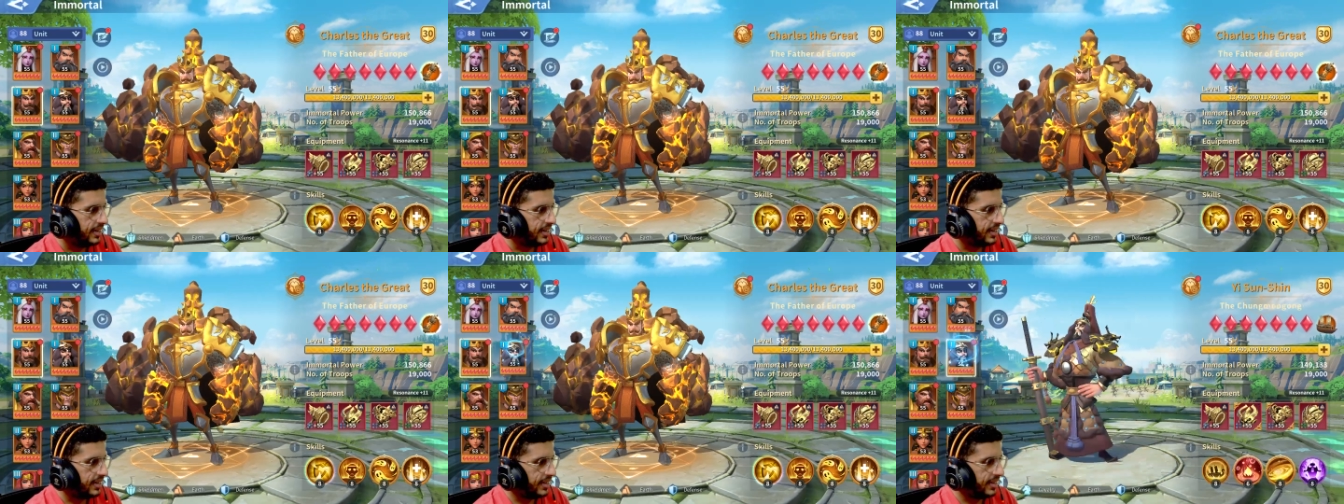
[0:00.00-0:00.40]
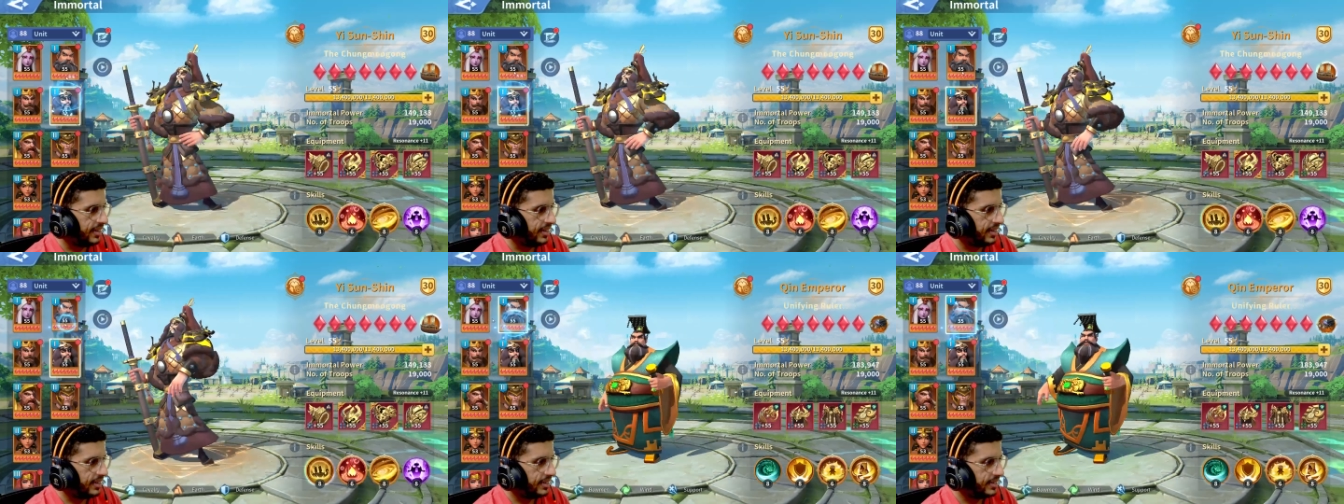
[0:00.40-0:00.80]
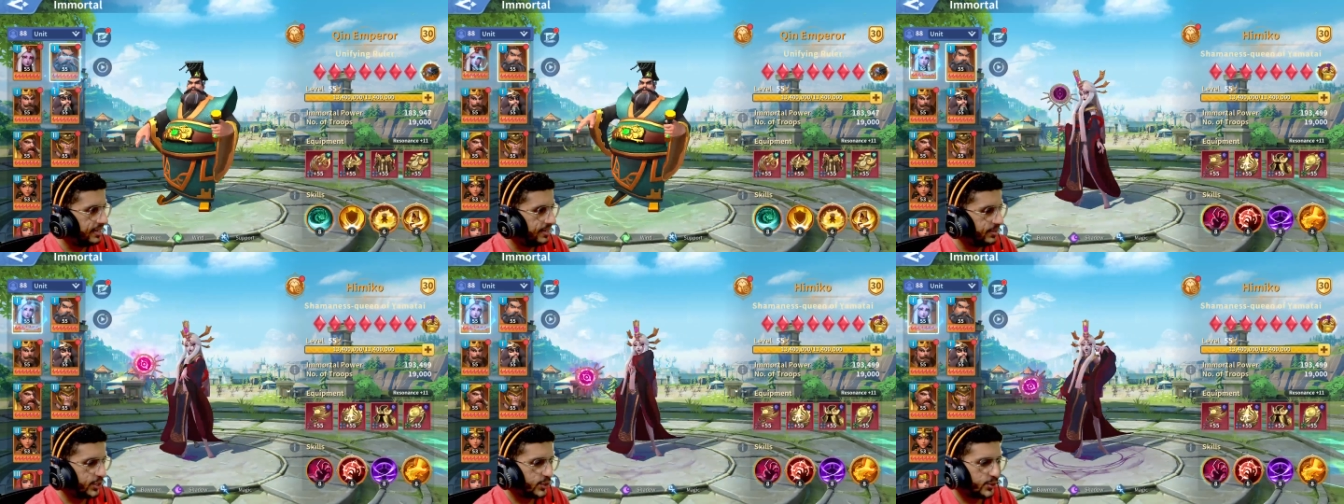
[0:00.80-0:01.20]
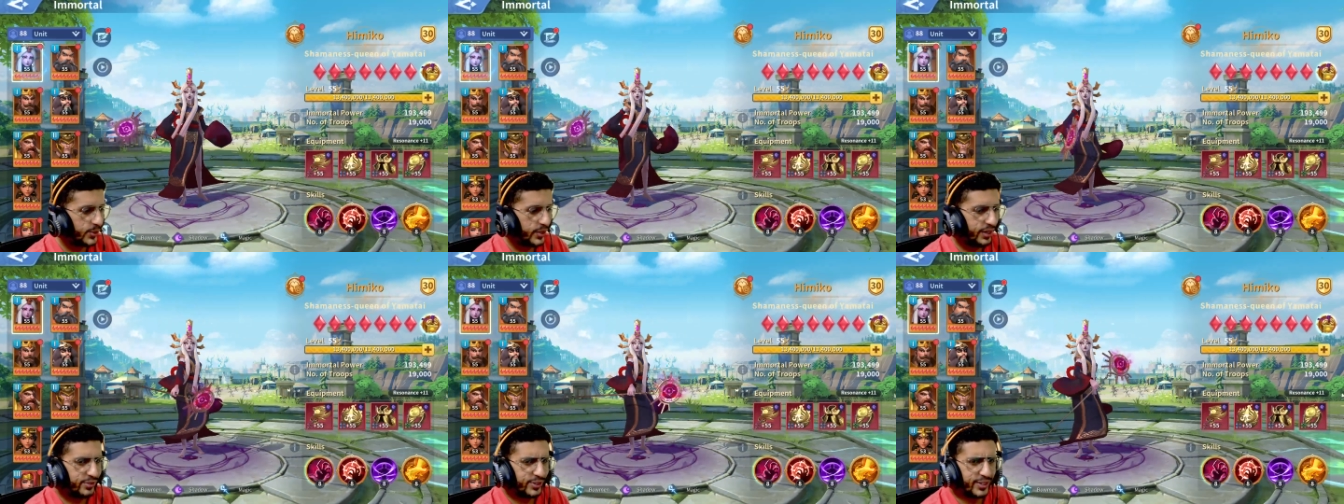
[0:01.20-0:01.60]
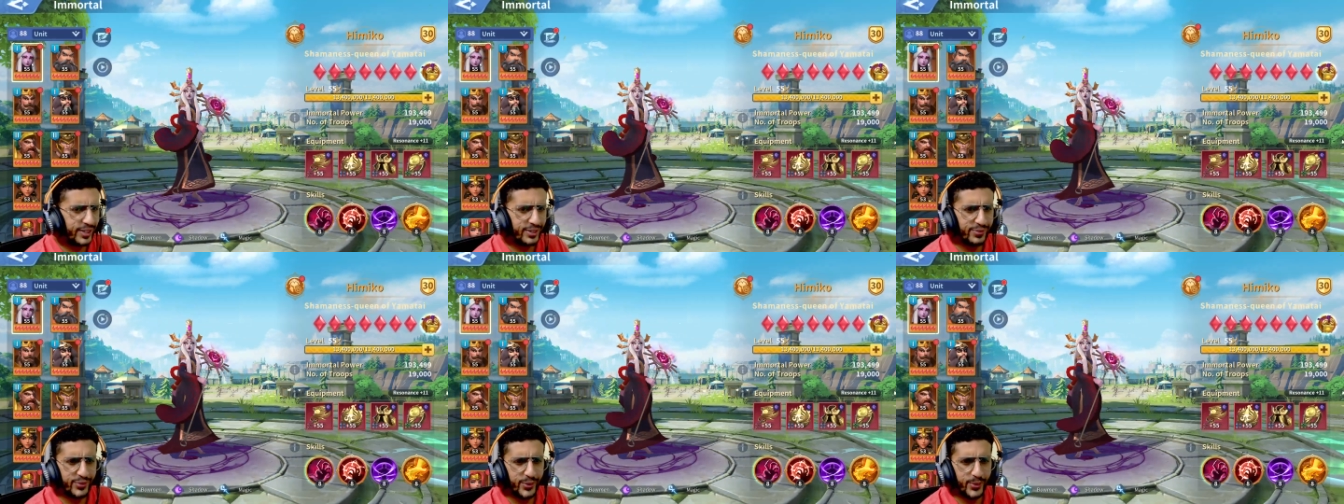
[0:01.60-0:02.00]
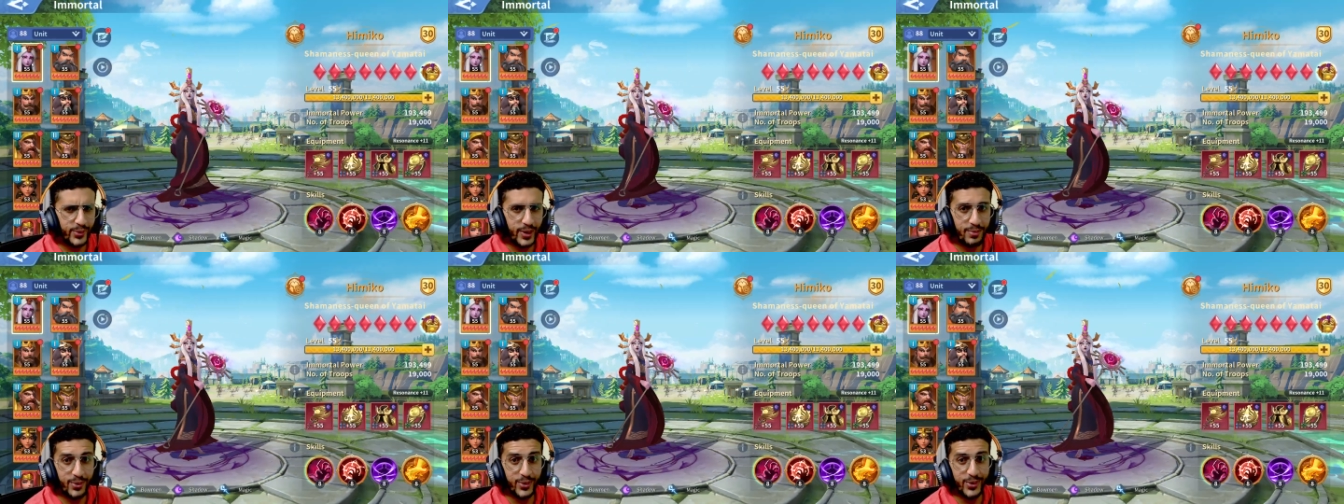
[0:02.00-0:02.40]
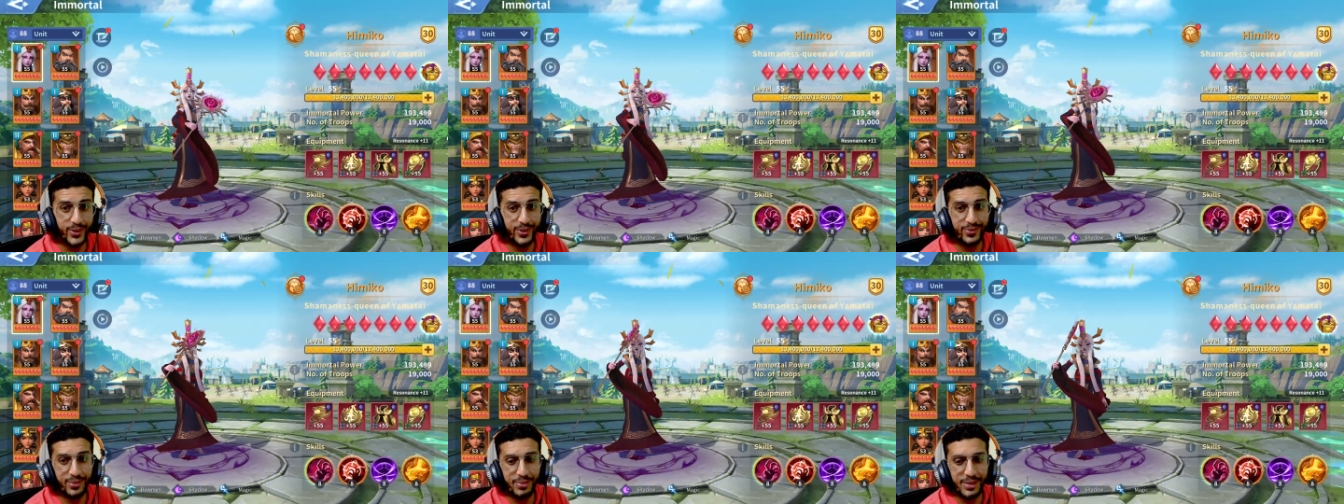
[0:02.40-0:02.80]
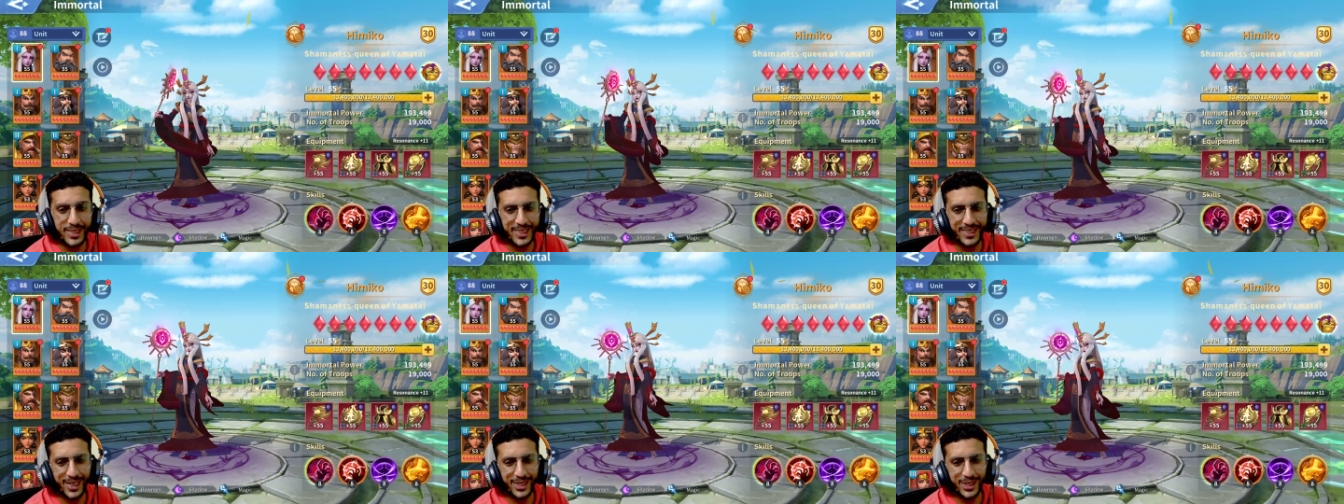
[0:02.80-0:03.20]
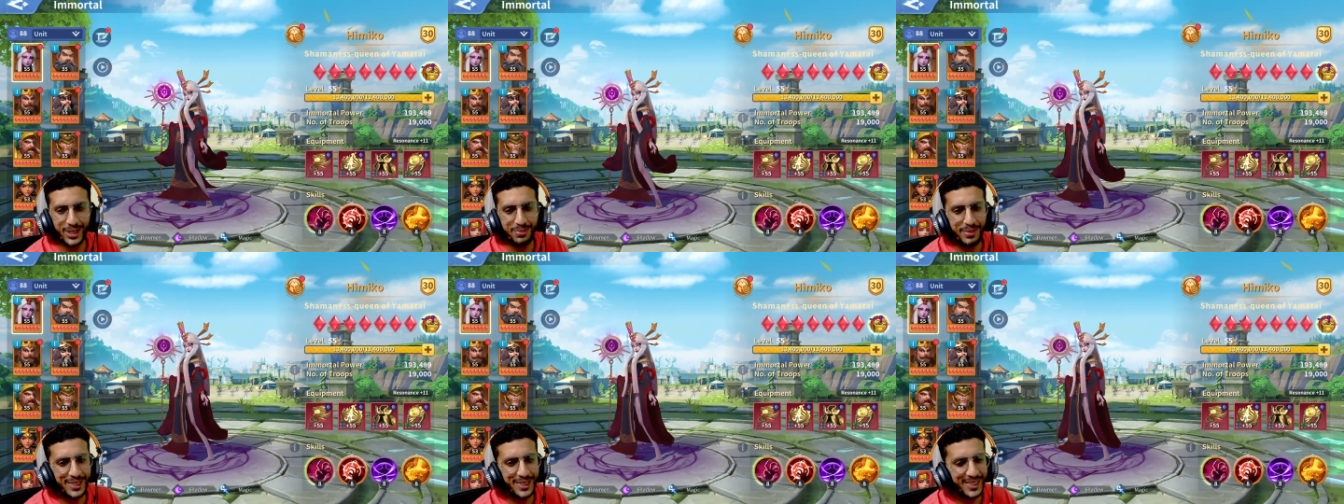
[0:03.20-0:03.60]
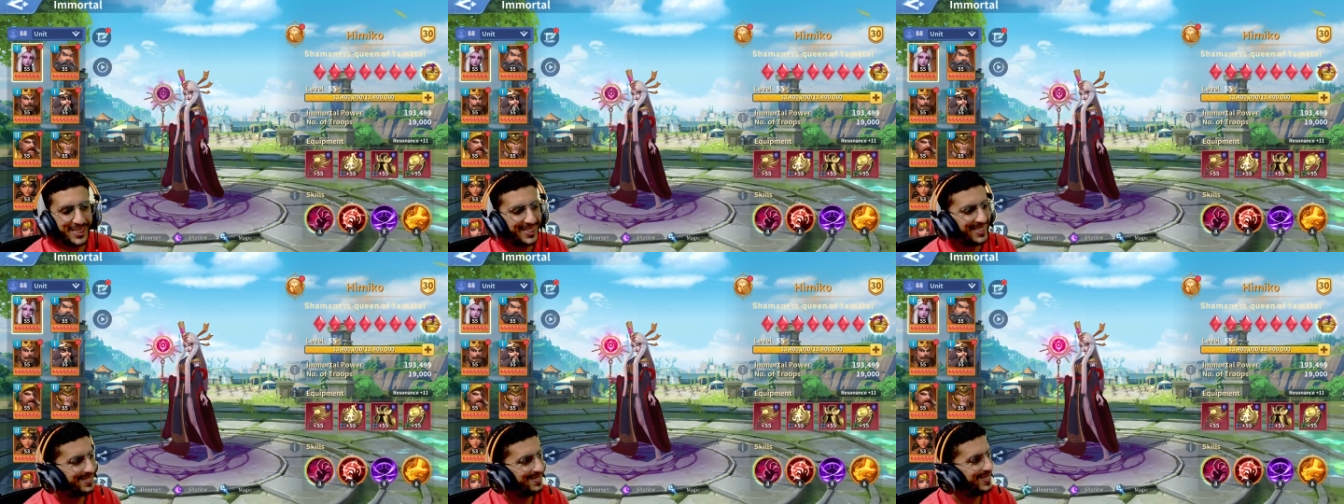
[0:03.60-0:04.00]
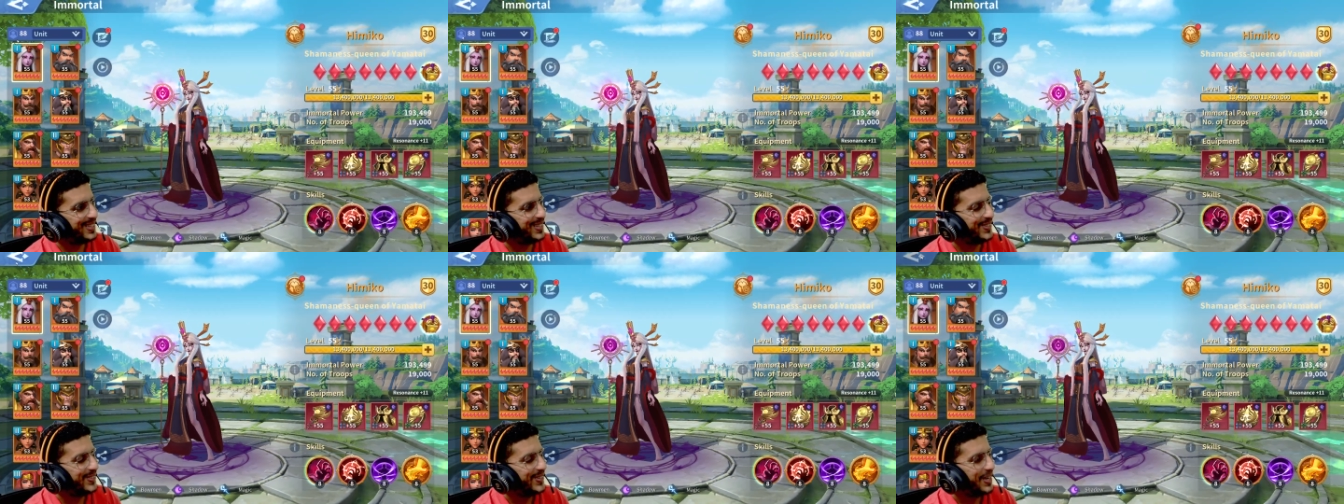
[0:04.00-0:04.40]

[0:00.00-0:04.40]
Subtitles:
Not sure if we're gonna follow up all the information that I just mentioned in this video,